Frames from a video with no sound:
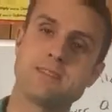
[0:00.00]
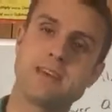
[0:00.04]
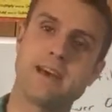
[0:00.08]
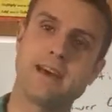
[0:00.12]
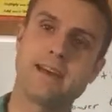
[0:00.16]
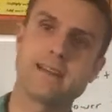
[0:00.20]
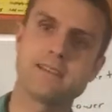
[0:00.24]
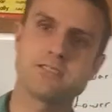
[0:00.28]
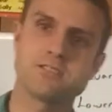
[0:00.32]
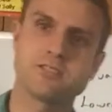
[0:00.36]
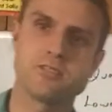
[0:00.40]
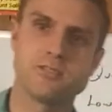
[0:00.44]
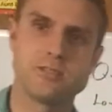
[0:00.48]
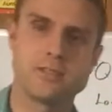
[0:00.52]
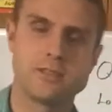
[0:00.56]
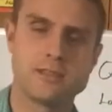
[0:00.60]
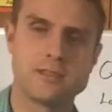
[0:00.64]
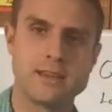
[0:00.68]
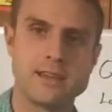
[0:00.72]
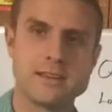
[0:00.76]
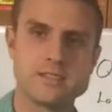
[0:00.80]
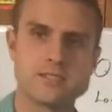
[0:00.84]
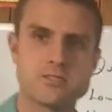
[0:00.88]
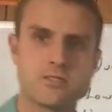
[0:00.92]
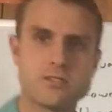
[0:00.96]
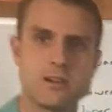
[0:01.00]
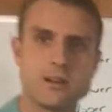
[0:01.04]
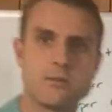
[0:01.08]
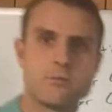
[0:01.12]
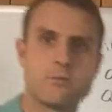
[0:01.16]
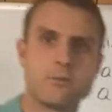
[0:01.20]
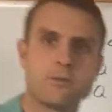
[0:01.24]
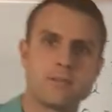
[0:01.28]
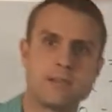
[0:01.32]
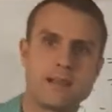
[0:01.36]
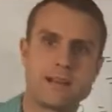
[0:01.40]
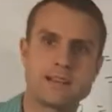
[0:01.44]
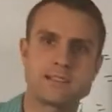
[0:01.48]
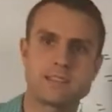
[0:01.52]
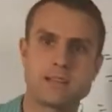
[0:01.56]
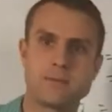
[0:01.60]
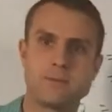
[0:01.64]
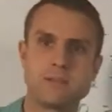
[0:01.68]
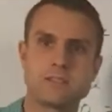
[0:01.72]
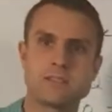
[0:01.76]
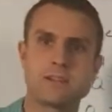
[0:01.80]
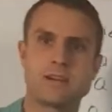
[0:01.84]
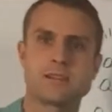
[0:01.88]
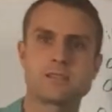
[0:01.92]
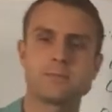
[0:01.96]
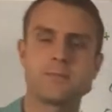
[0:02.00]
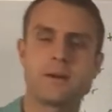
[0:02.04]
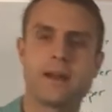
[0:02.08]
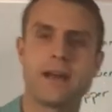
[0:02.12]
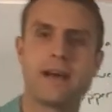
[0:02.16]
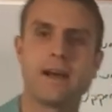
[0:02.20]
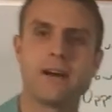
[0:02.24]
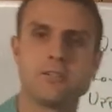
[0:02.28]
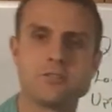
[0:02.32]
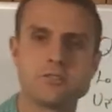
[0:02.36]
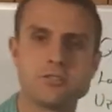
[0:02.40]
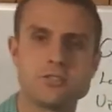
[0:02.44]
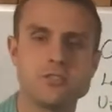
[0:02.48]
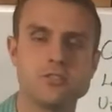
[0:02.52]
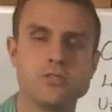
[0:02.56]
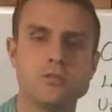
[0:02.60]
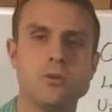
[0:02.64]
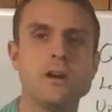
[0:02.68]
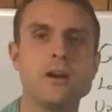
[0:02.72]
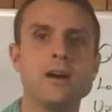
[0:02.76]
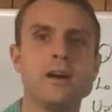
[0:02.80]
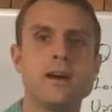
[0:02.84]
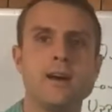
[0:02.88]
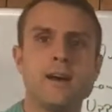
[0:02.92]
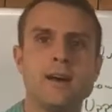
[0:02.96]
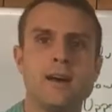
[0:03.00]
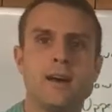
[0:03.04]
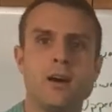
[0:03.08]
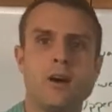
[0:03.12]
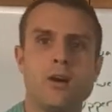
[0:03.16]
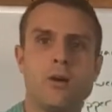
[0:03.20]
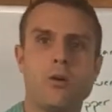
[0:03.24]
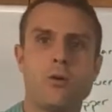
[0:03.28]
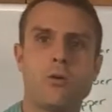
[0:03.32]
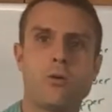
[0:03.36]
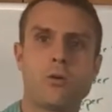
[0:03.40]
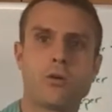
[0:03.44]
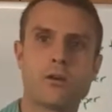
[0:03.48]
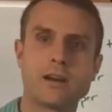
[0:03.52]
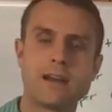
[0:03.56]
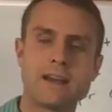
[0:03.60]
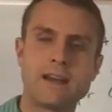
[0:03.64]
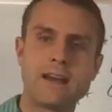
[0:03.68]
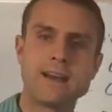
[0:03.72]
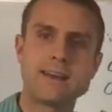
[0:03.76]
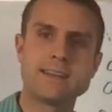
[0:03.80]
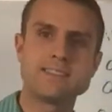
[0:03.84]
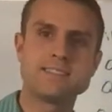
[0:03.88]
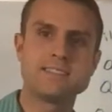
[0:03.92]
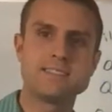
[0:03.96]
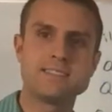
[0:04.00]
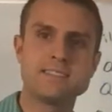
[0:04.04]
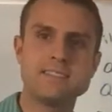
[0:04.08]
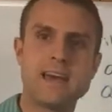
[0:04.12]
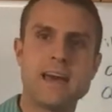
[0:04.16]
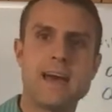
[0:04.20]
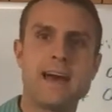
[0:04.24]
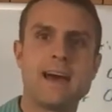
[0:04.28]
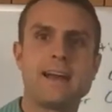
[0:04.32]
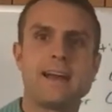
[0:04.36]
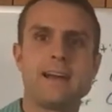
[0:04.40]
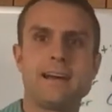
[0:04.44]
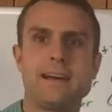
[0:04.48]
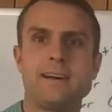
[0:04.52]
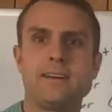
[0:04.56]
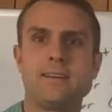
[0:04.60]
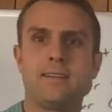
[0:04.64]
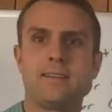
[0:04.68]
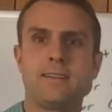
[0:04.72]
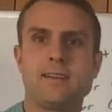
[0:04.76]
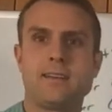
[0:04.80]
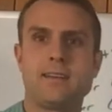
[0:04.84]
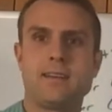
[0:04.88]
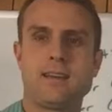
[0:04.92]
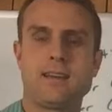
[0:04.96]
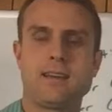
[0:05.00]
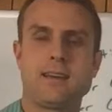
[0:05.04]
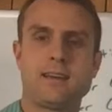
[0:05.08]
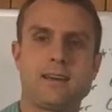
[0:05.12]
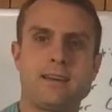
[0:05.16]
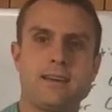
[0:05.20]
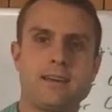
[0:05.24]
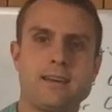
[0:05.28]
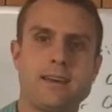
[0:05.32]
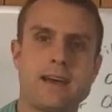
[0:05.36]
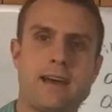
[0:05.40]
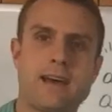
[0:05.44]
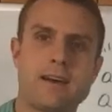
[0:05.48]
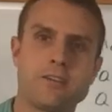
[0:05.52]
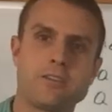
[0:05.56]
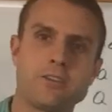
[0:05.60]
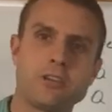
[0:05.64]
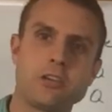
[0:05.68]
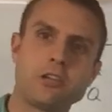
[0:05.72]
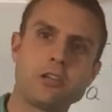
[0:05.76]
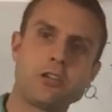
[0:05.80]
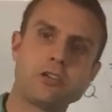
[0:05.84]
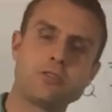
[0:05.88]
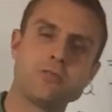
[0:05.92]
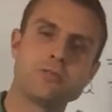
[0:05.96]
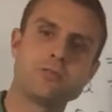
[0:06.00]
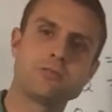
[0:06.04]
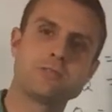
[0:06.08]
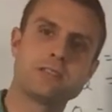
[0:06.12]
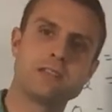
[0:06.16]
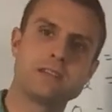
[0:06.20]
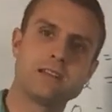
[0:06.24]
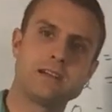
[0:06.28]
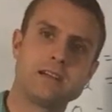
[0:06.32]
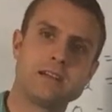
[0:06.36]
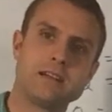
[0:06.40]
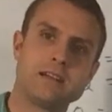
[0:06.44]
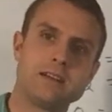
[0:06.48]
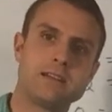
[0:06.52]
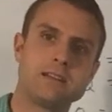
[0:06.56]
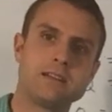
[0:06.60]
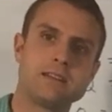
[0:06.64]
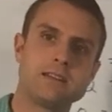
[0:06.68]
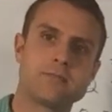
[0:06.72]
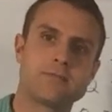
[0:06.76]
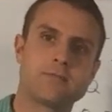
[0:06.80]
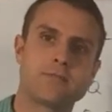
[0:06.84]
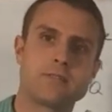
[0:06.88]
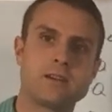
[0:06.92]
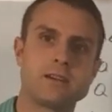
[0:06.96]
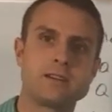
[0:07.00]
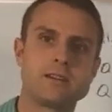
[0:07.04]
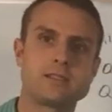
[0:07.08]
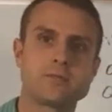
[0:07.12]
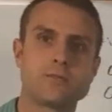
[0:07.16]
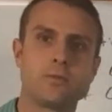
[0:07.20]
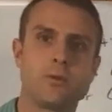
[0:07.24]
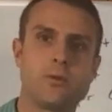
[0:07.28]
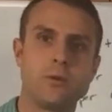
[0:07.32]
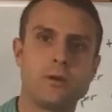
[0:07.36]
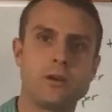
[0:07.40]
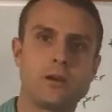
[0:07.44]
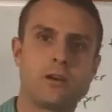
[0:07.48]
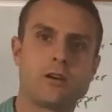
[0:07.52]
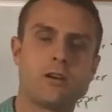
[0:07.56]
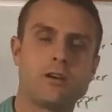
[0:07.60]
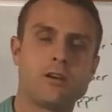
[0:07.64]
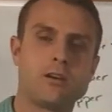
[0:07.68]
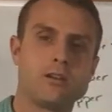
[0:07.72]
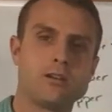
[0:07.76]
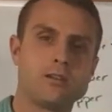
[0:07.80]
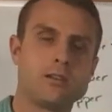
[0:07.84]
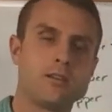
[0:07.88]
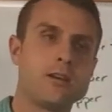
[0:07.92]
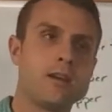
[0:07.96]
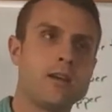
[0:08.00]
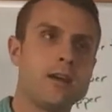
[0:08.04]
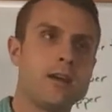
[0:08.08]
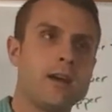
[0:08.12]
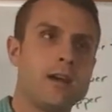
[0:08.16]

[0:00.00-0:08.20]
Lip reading: data. So last time we talked about how to organize the data and how to use the different, what we call